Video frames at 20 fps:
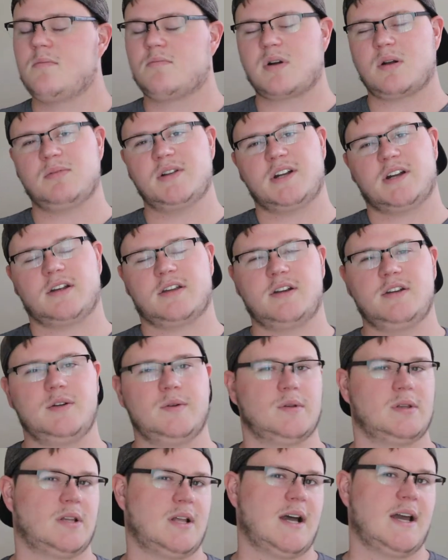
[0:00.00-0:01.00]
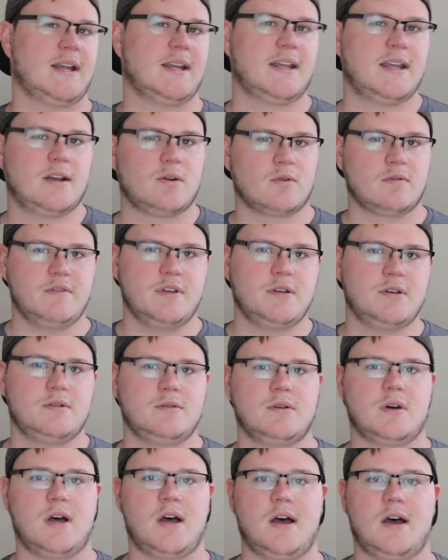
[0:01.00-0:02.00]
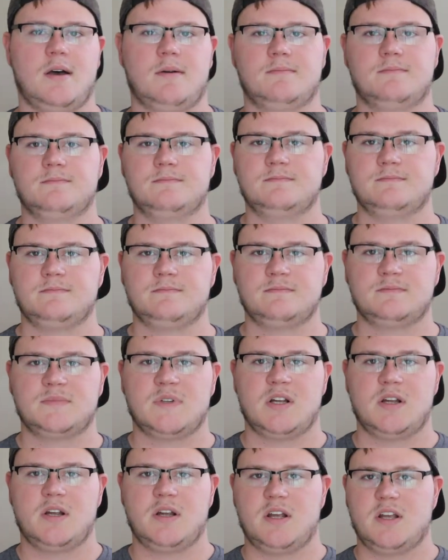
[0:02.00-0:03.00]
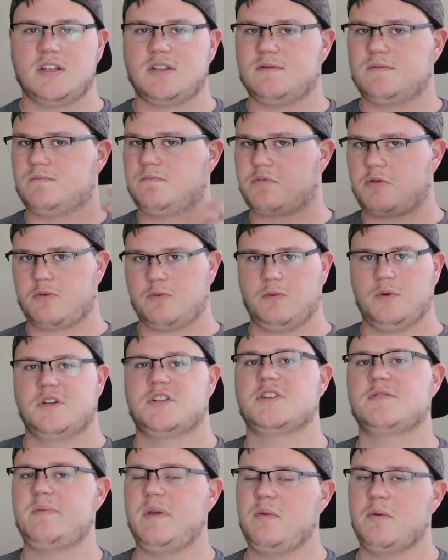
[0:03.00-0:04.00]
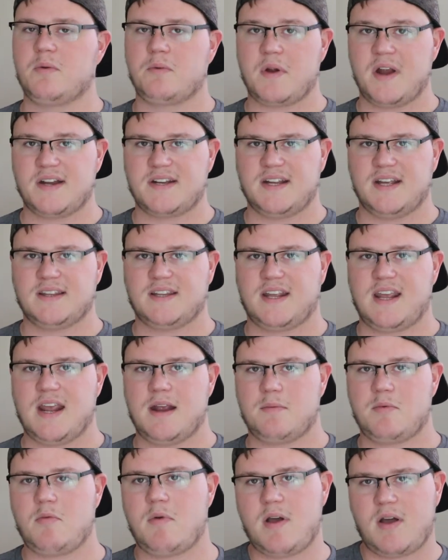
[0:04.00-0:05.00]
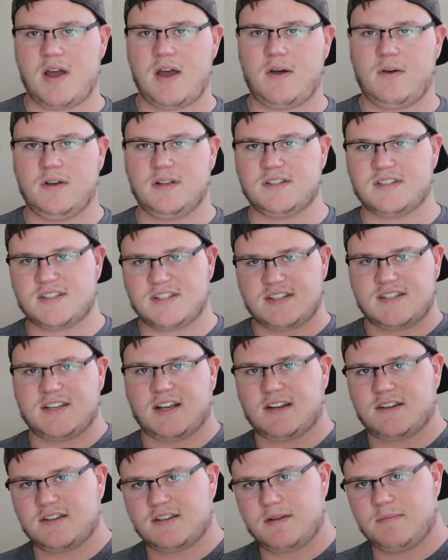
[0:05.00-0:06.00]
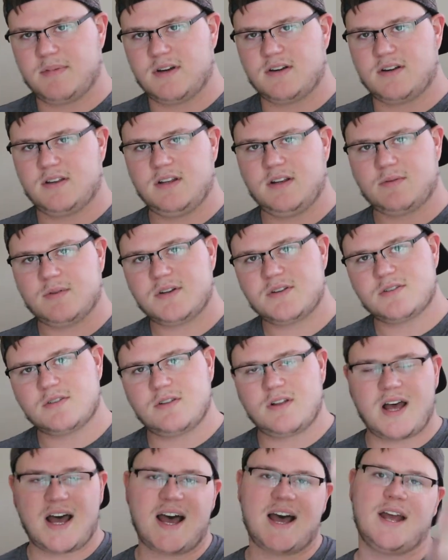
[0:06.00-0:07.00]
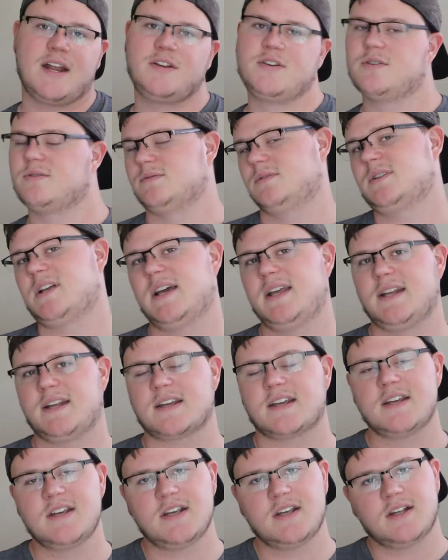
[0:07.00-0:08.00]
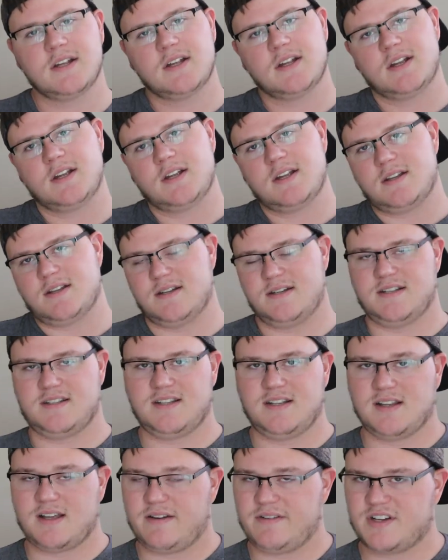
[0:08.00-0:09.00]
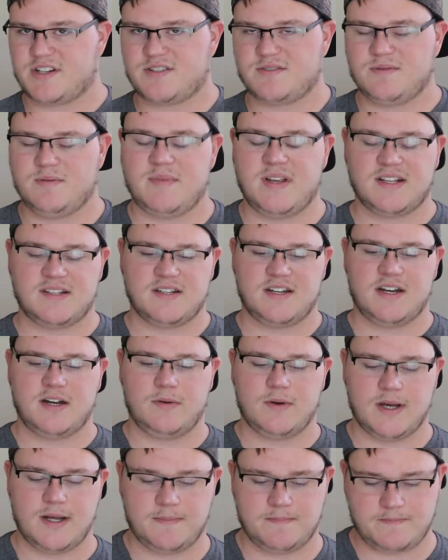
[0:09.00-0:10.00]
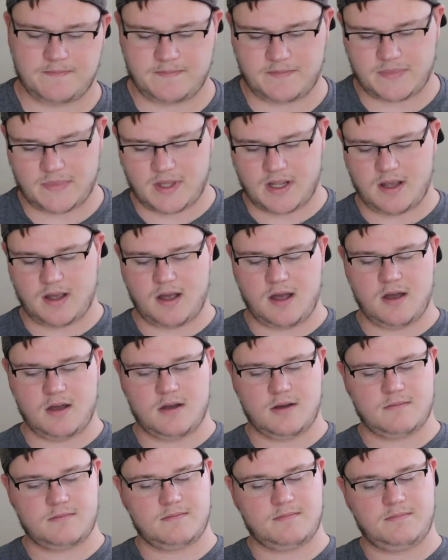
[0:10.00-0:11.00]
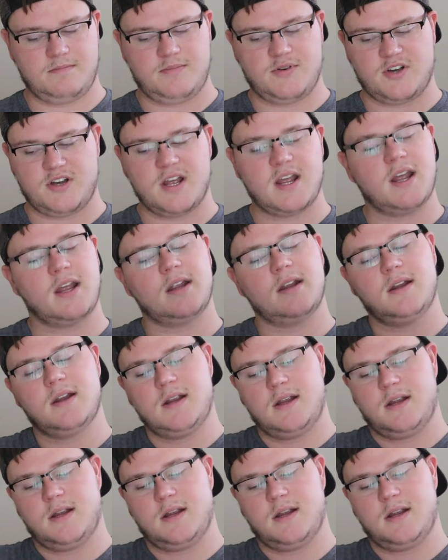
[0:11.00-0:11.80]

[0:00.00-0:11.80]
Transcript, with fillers: probably not going to do a Lion King review. Um, would just be me ranting at the camera about how it sucks compared to the original. I don't like the Disney live action remakes in any way. Um, but